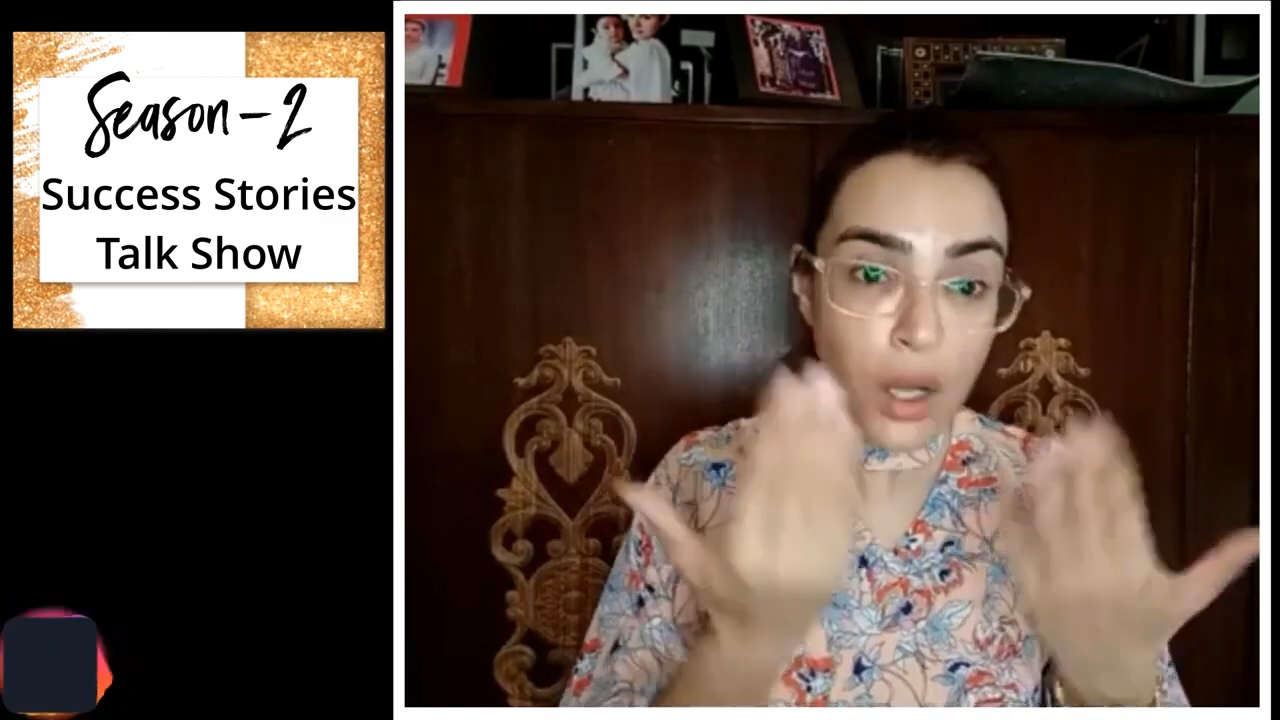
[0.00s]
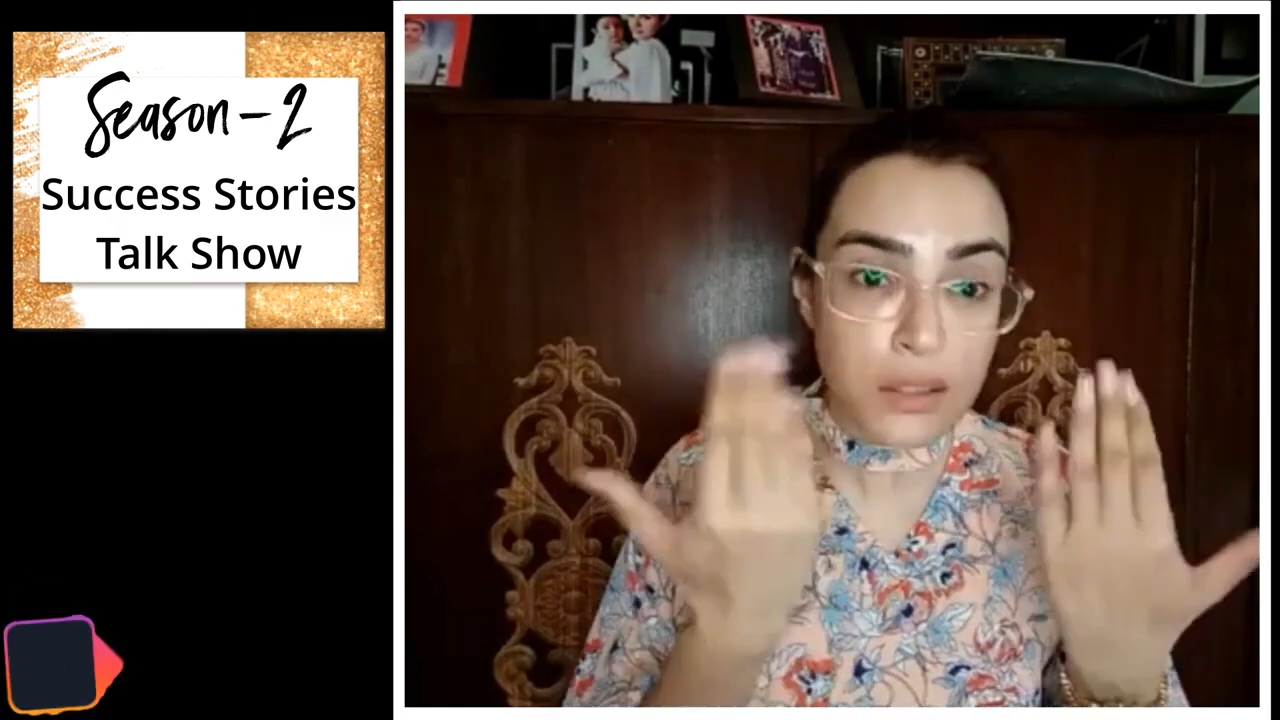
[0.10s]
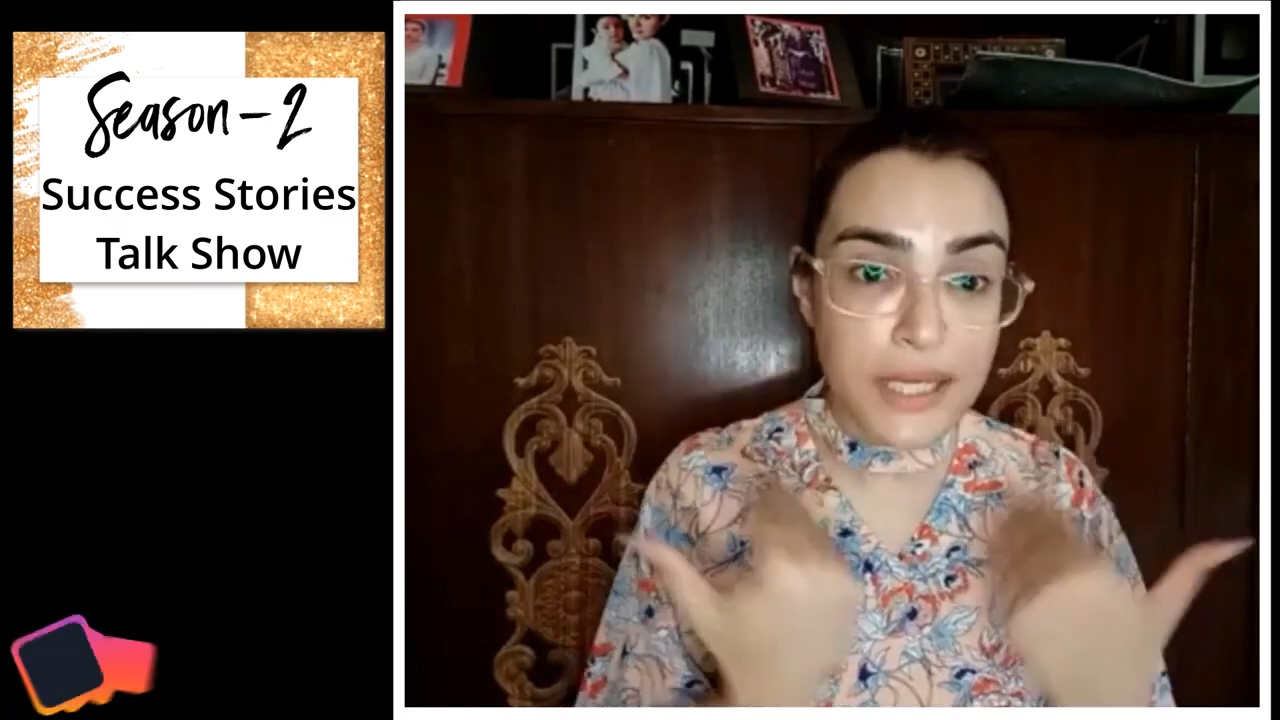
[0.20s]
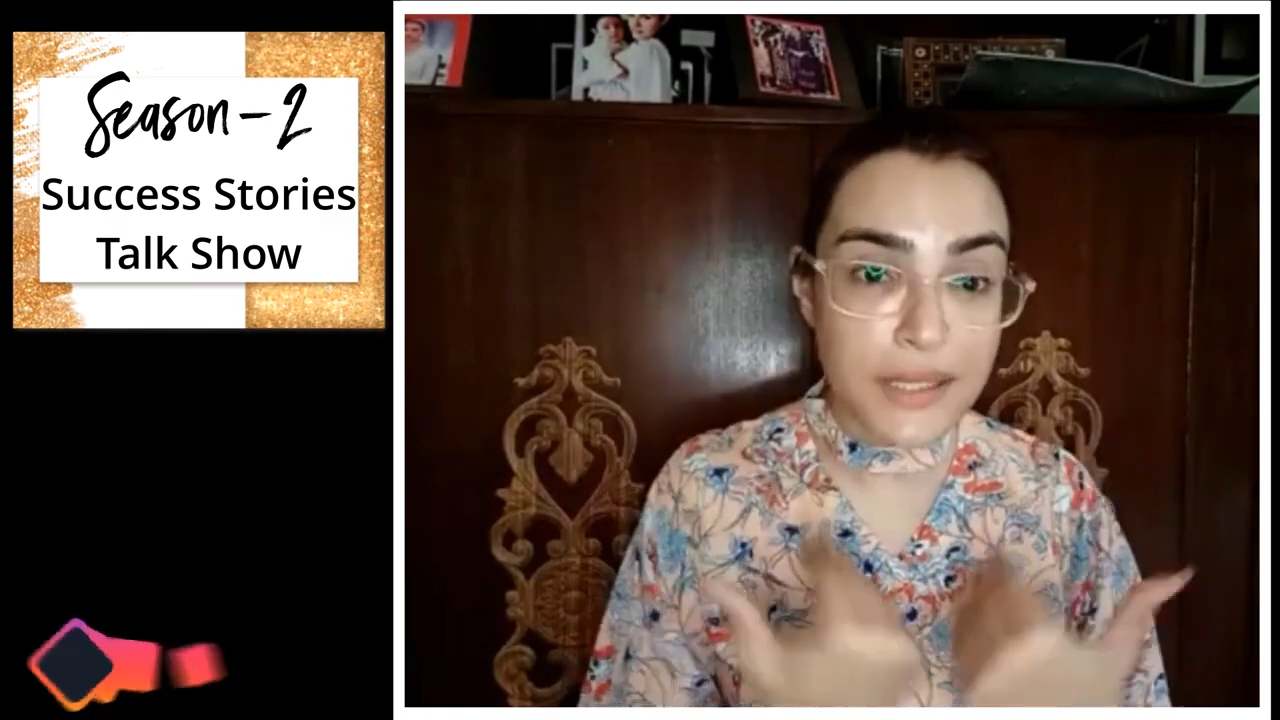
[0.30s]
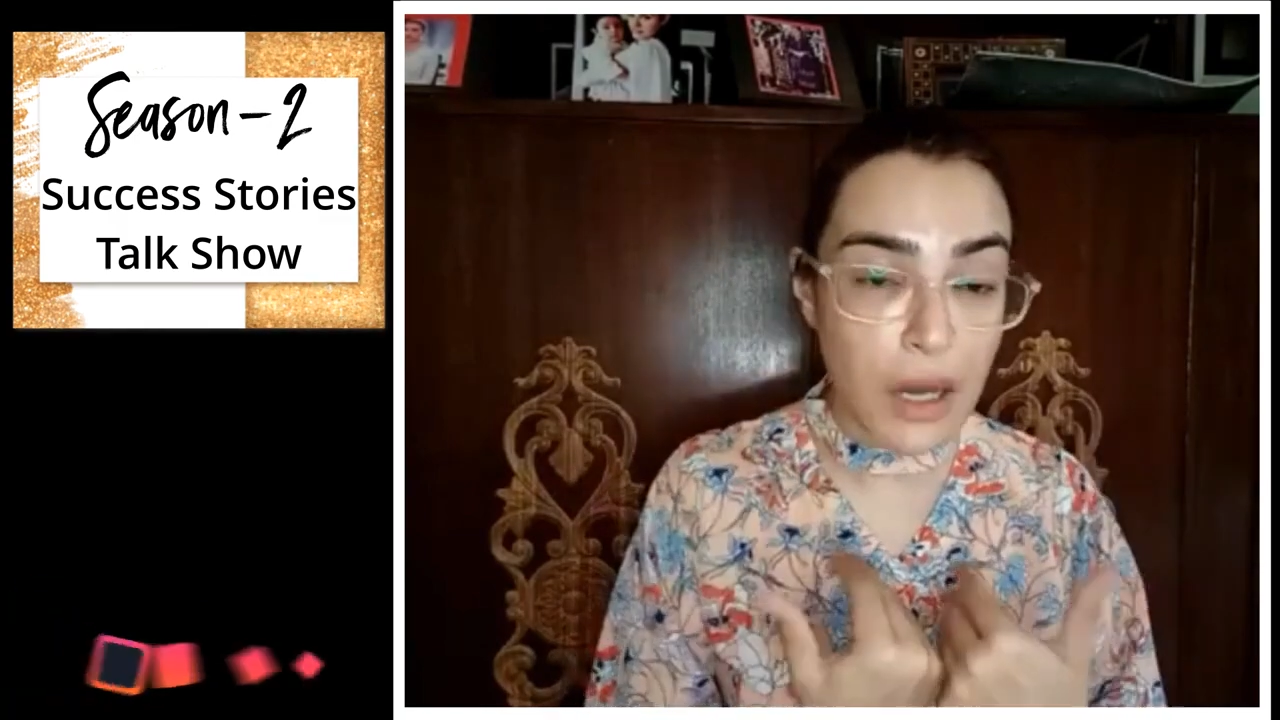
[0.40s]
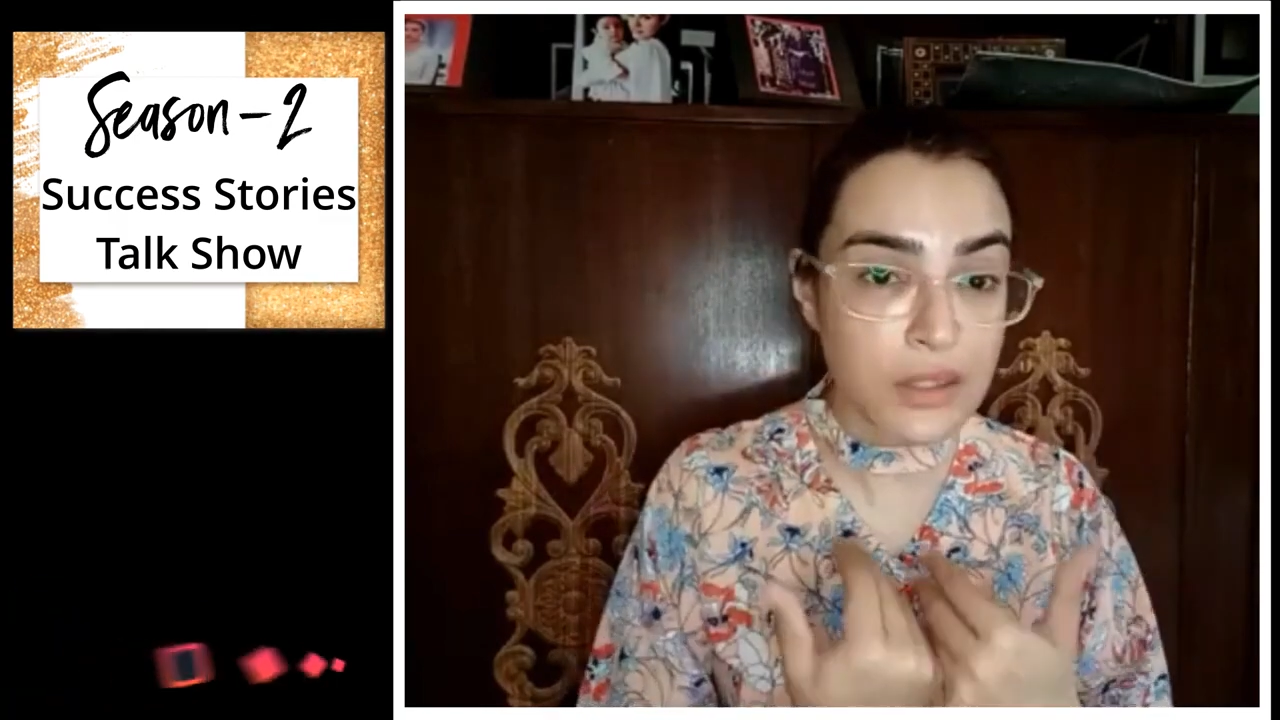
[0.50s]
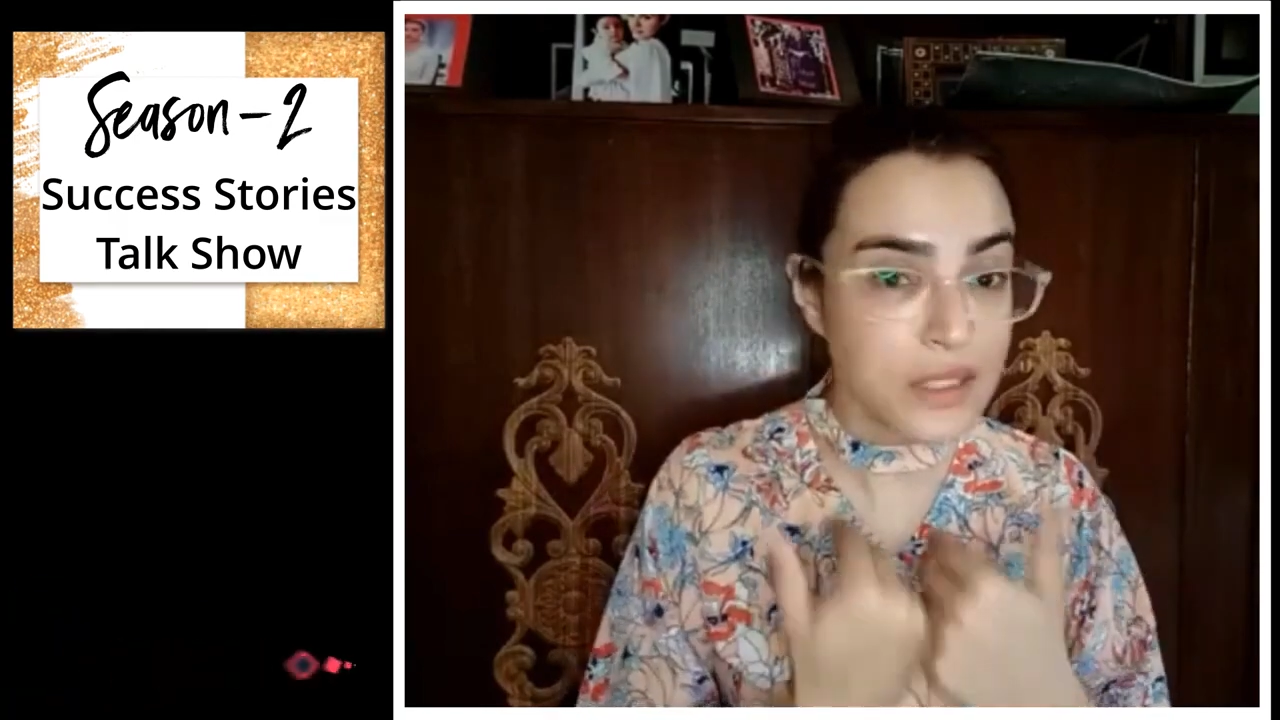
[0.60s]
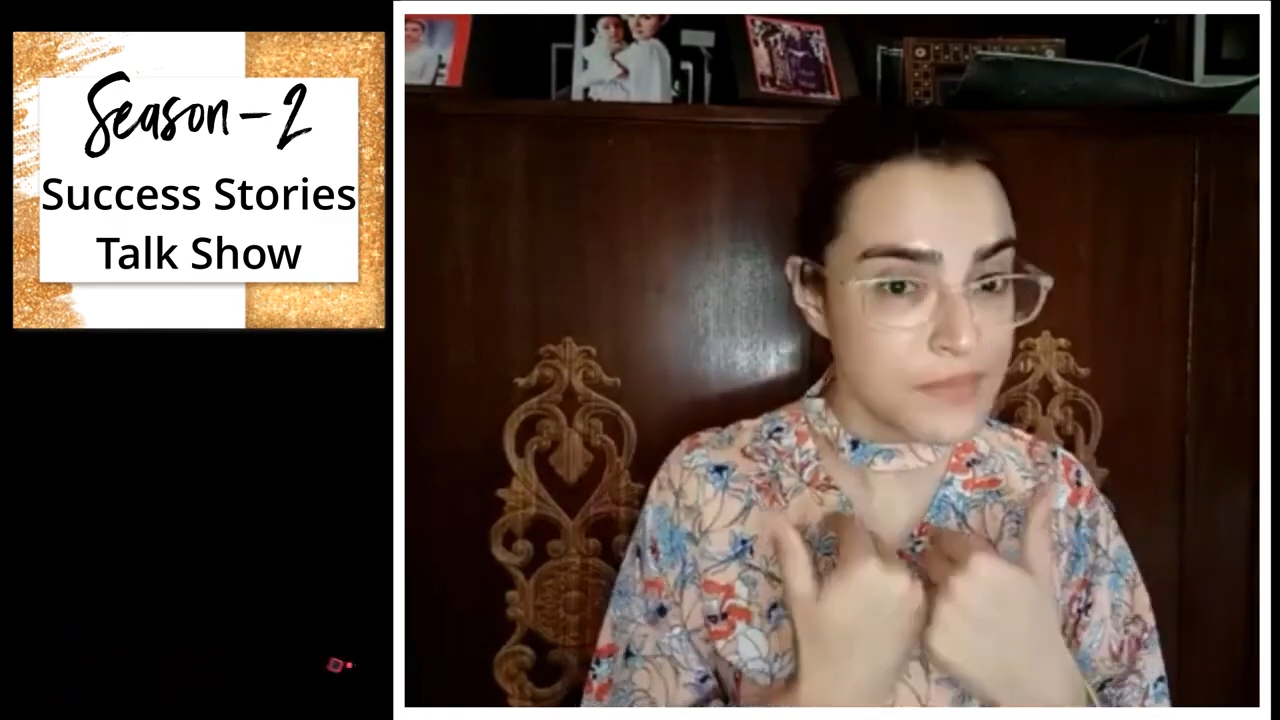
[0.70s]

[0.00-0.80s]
on